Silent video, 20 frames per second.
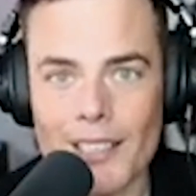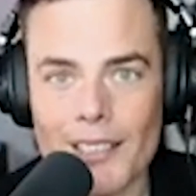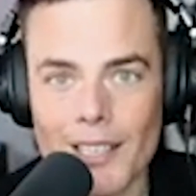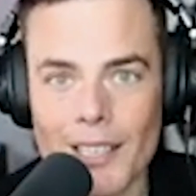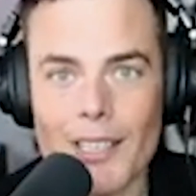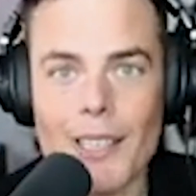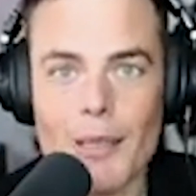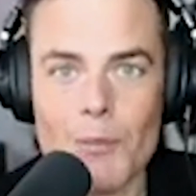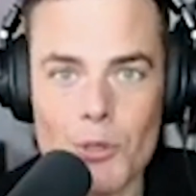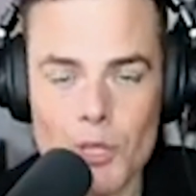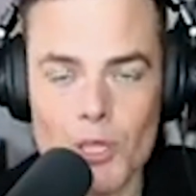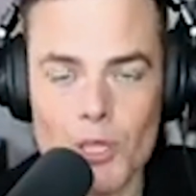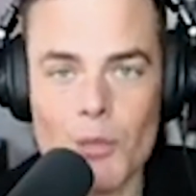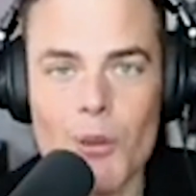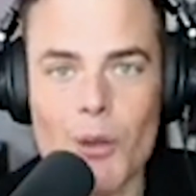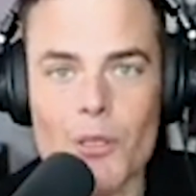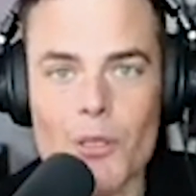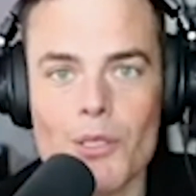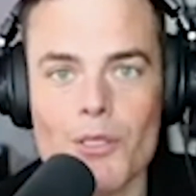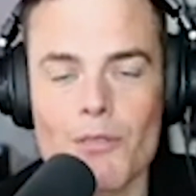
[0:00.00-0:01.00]
like I'm sure
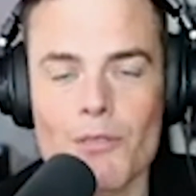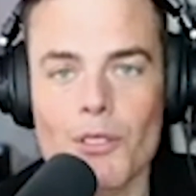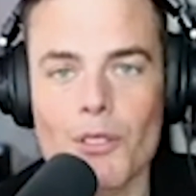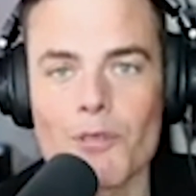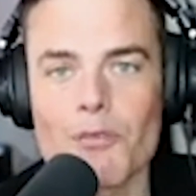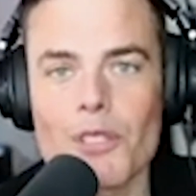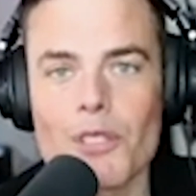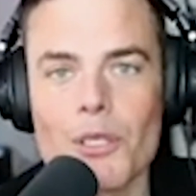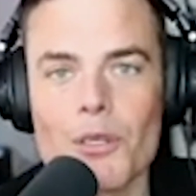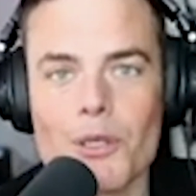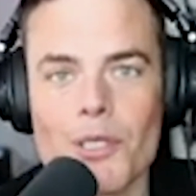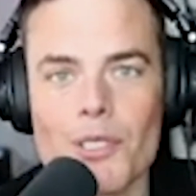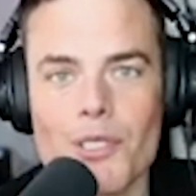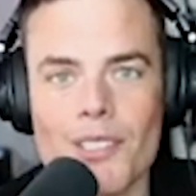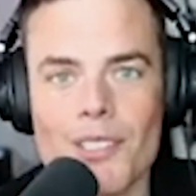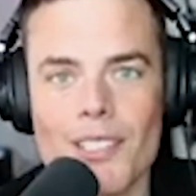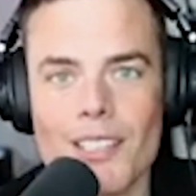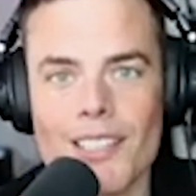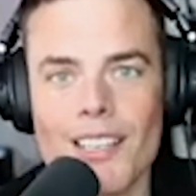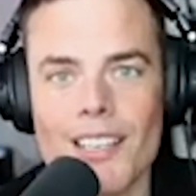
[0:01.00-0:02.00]
most of your
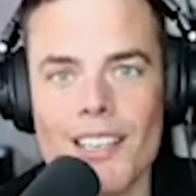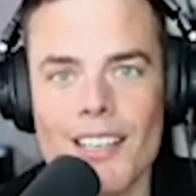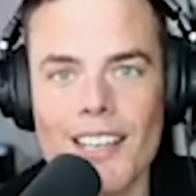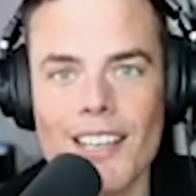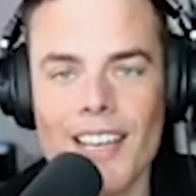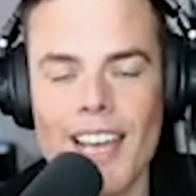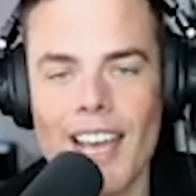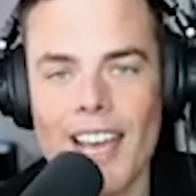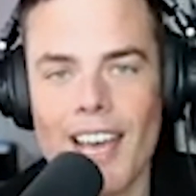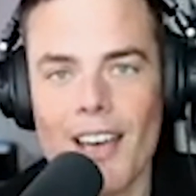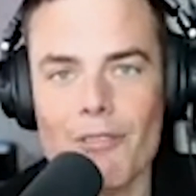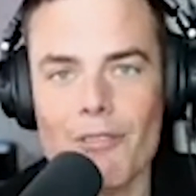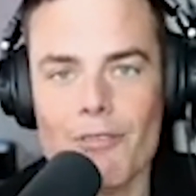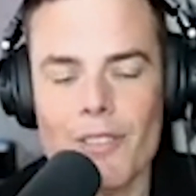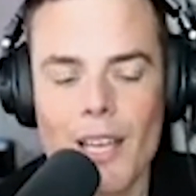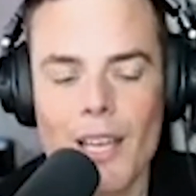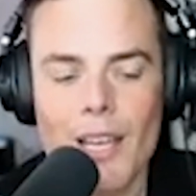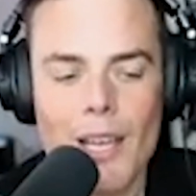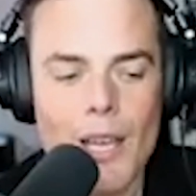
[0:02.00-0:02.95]
viewers have.